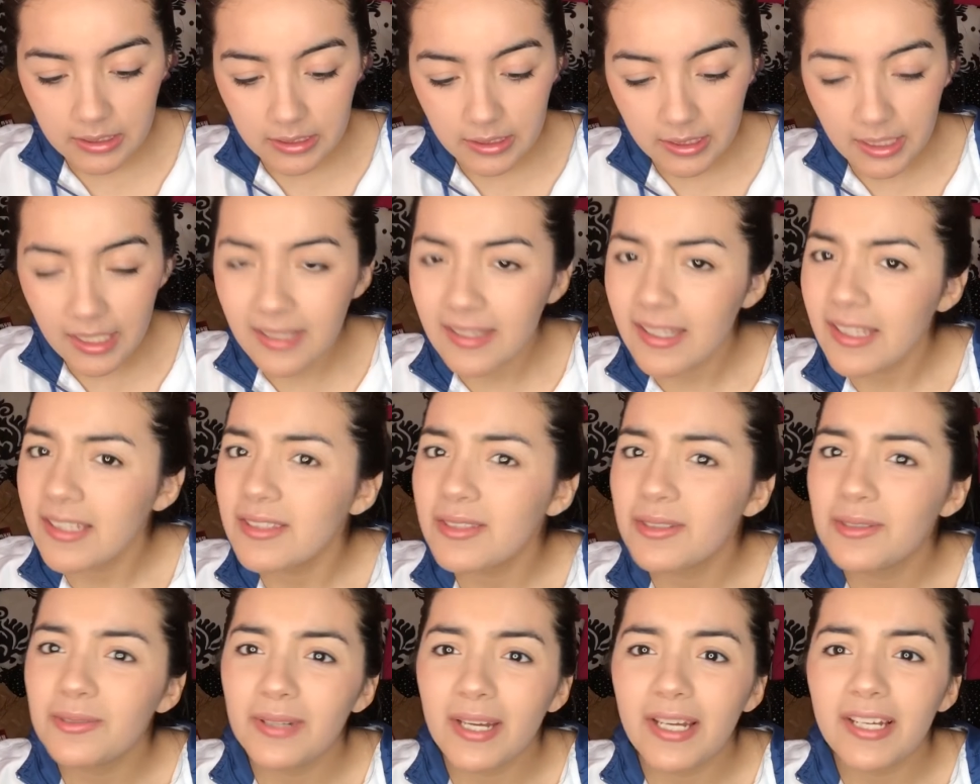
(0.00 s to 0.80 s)
yeah,
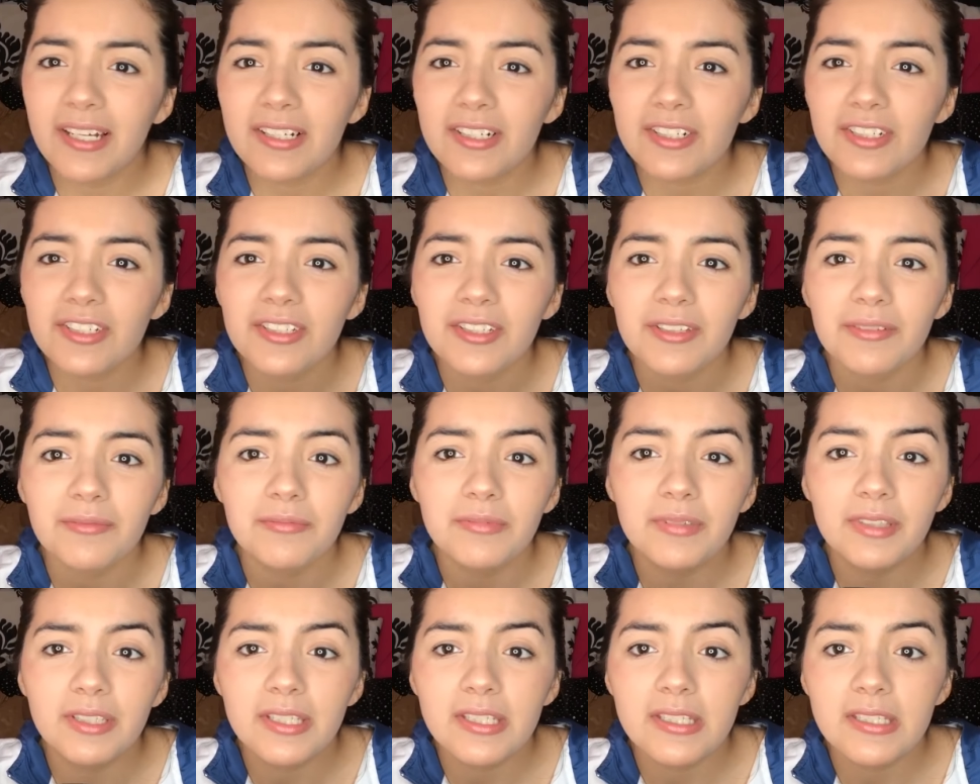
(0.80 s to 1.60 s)
that too, I actually
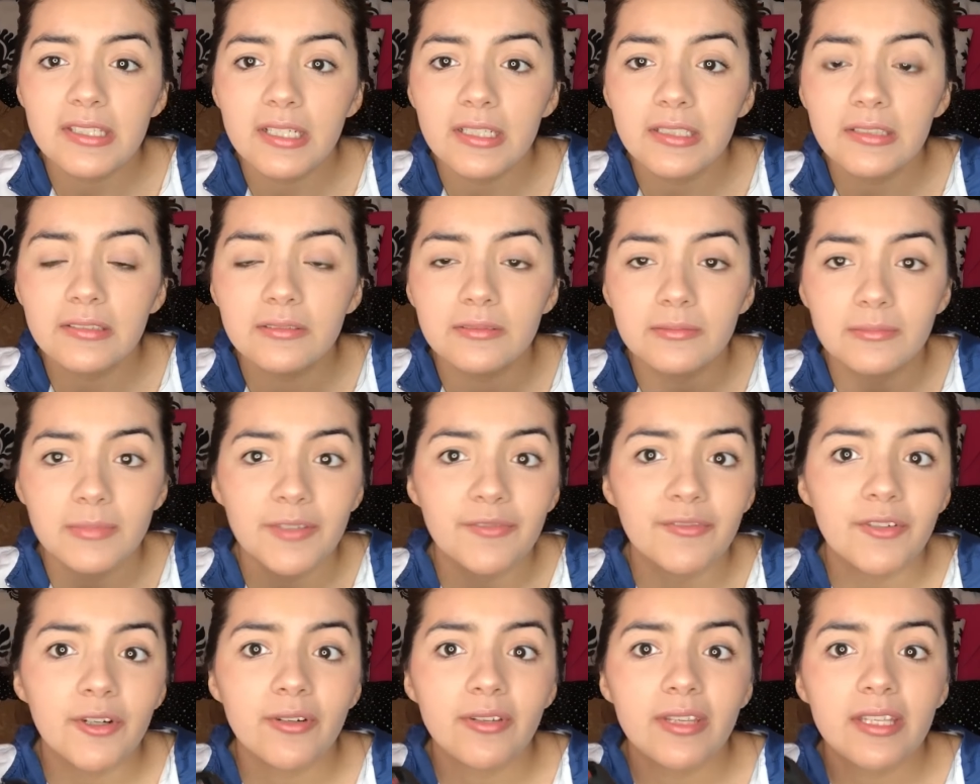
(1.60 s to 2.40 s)
really sucked with
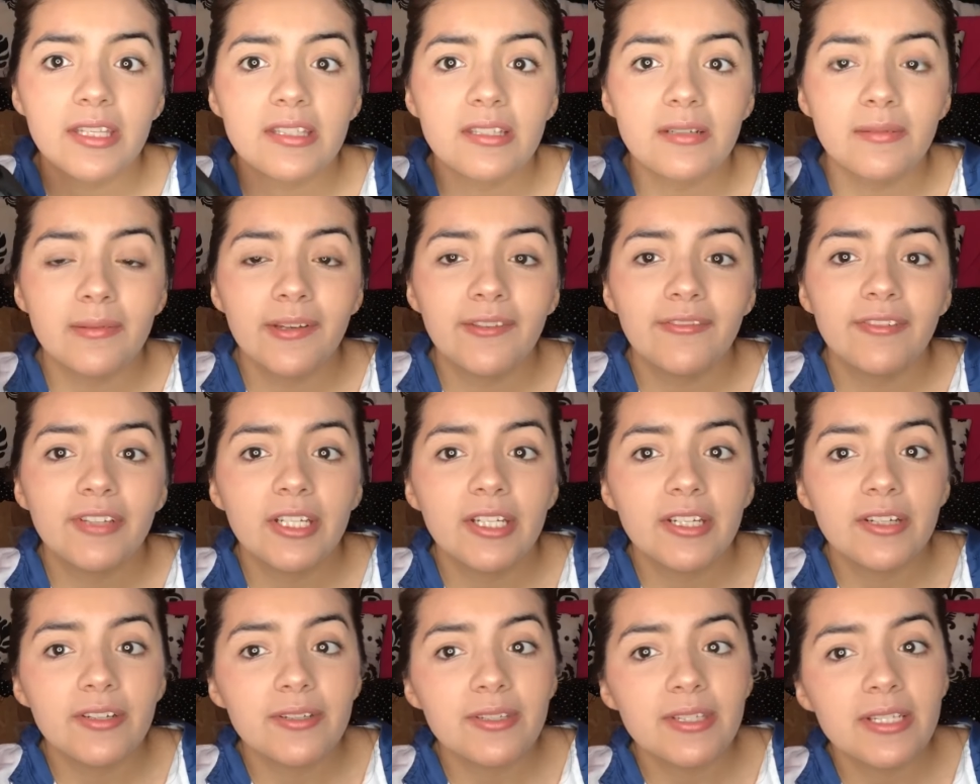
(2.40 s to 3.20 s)
my focus on my
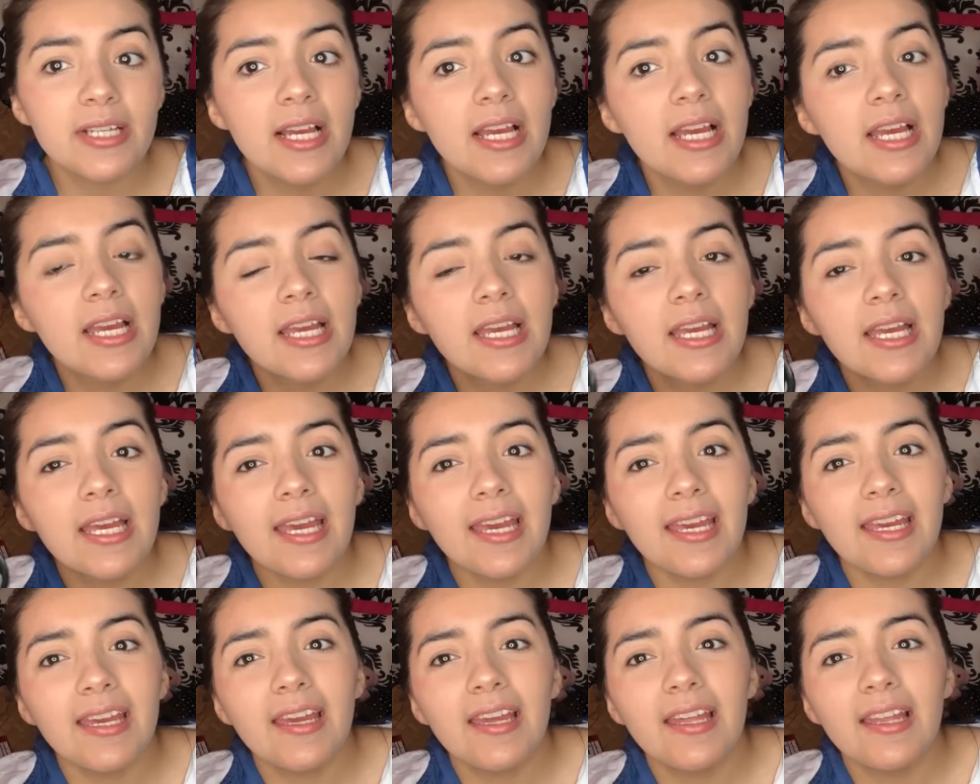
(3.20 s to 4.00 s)
videos,
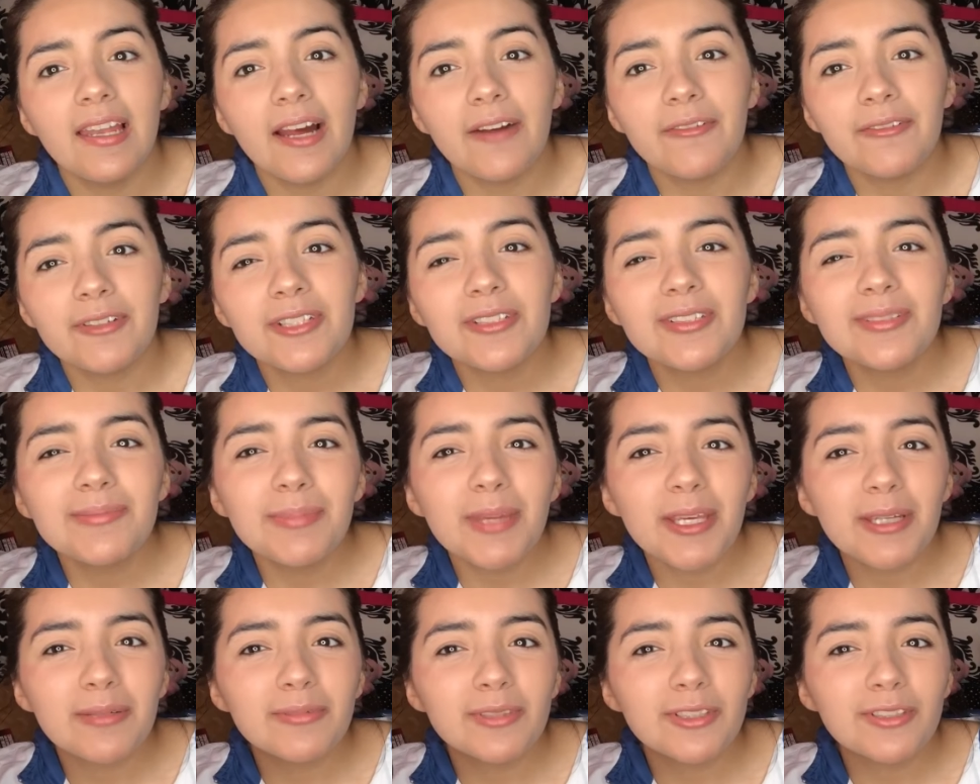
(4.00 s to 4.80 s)
and I want to
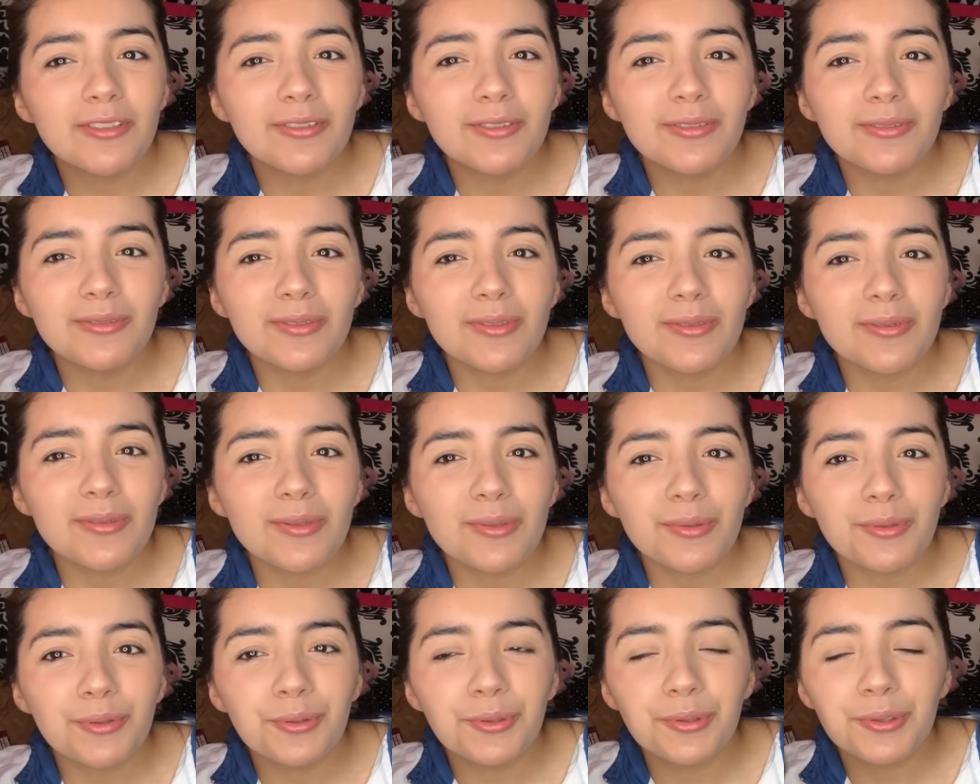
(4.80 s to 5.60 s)
be able to do
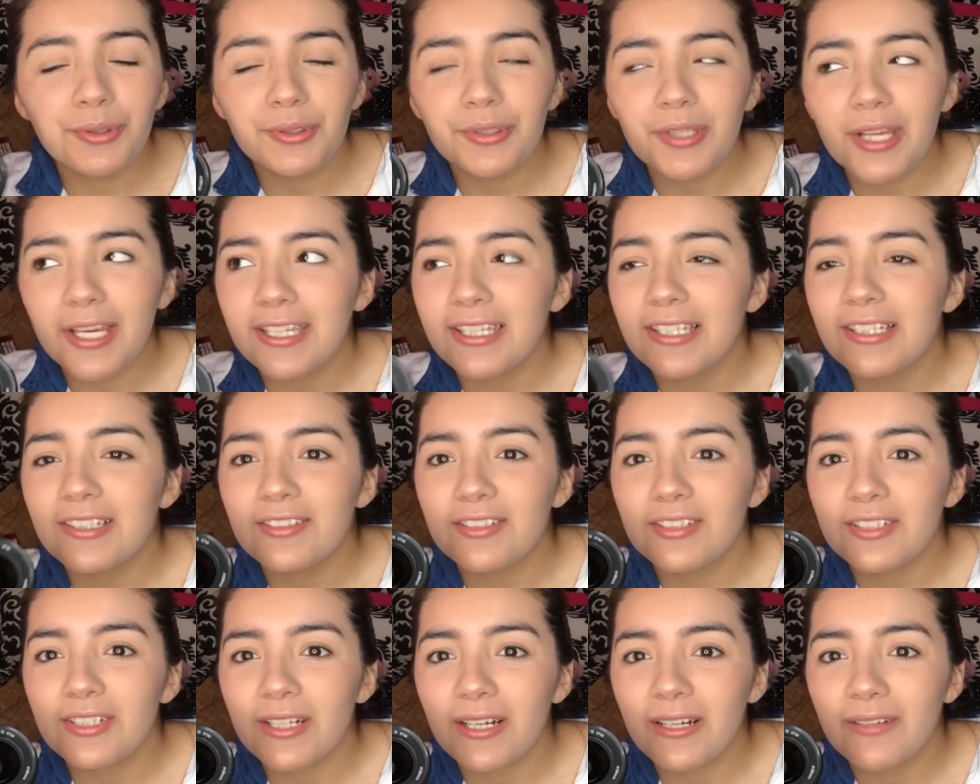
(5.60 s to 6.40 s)
those cool like
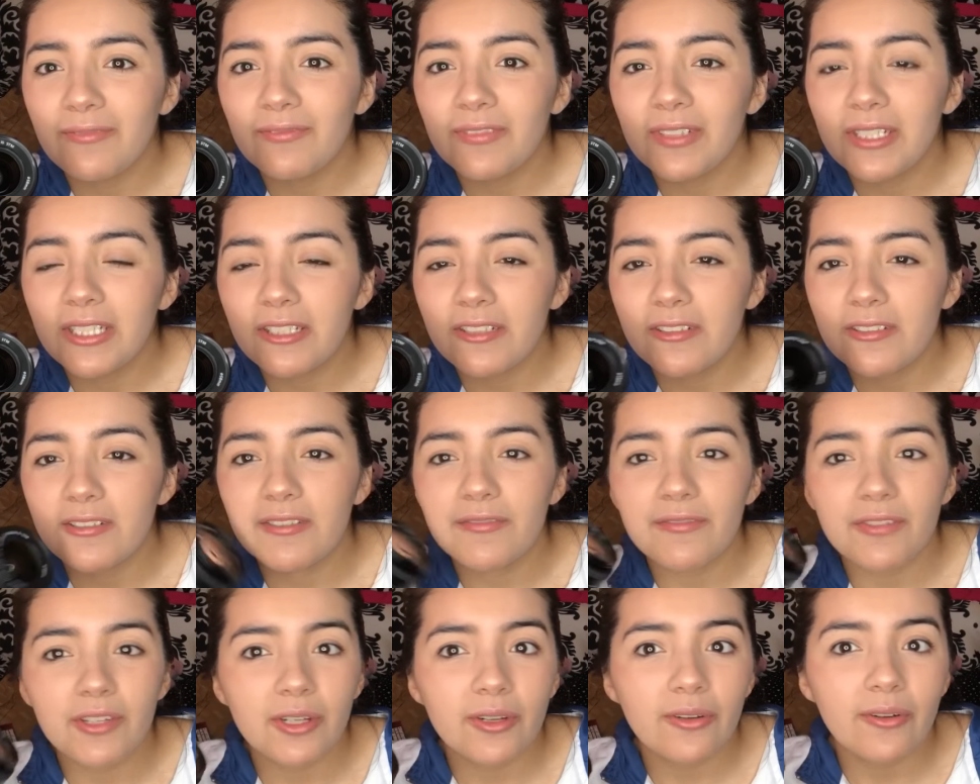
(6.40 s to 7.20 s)
Instagram
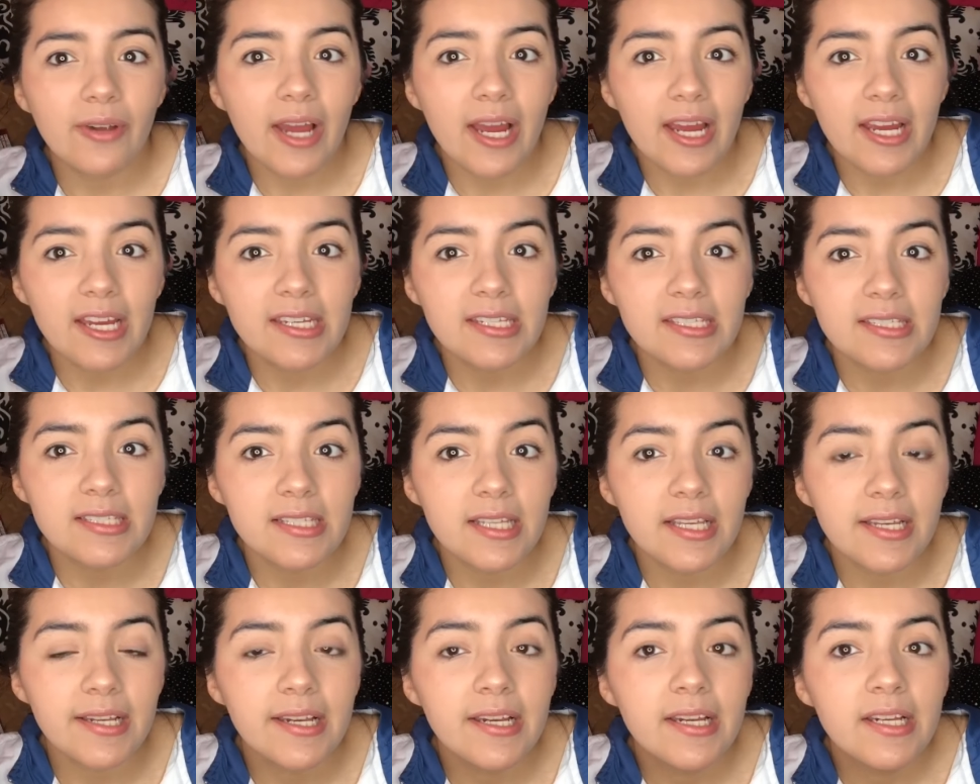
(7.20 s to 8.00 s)
videos for you guys,
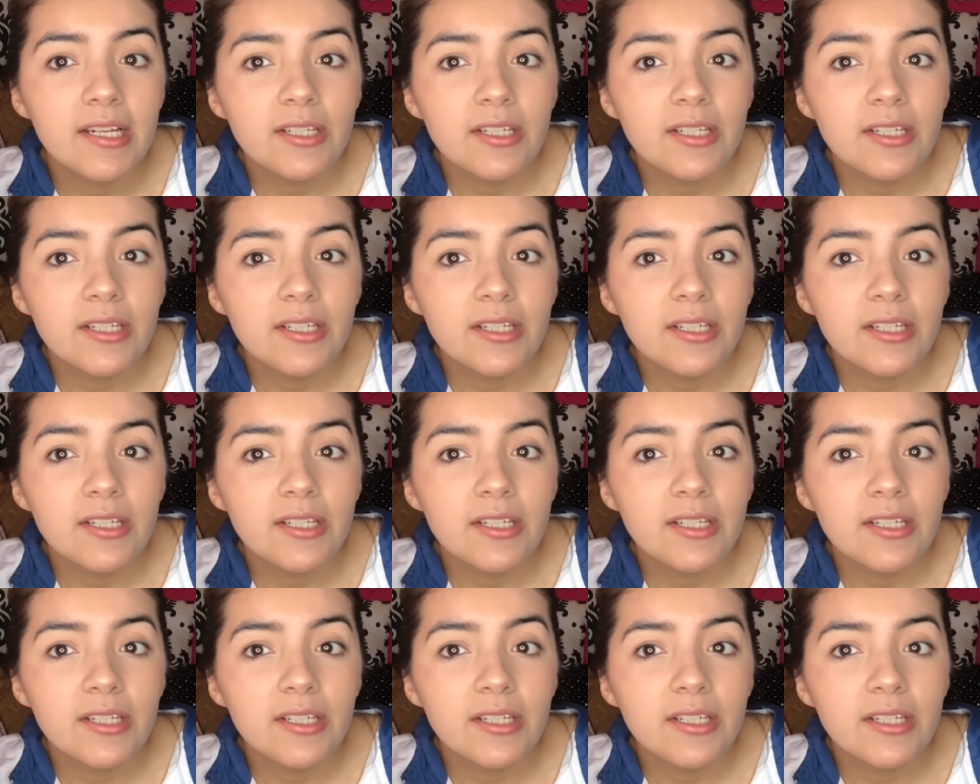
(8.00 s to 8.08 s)
like